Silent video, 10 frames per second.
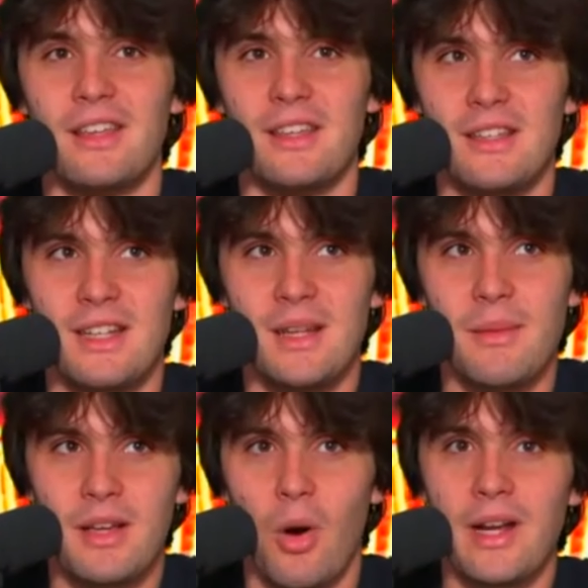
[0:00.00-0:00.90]
You need to
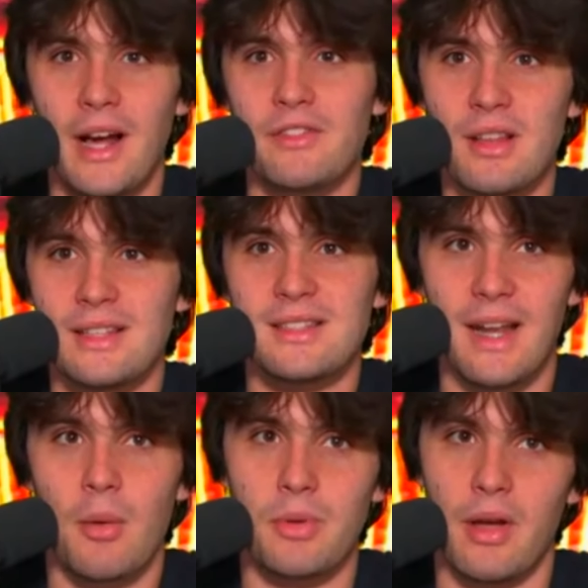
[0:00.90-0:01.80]
be going after lists that
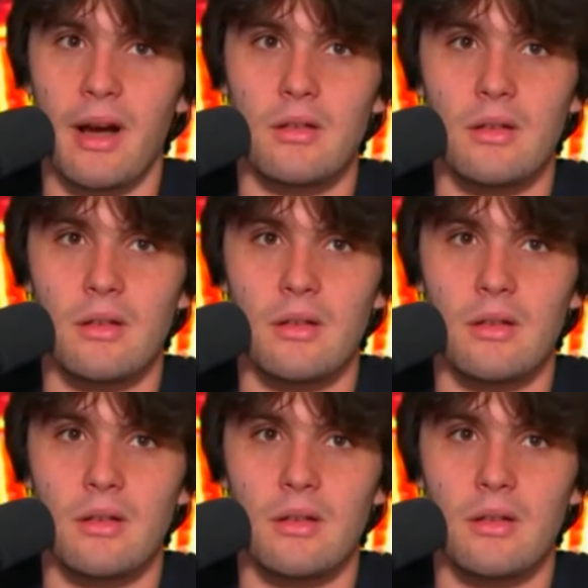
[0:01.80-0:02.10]
help you out.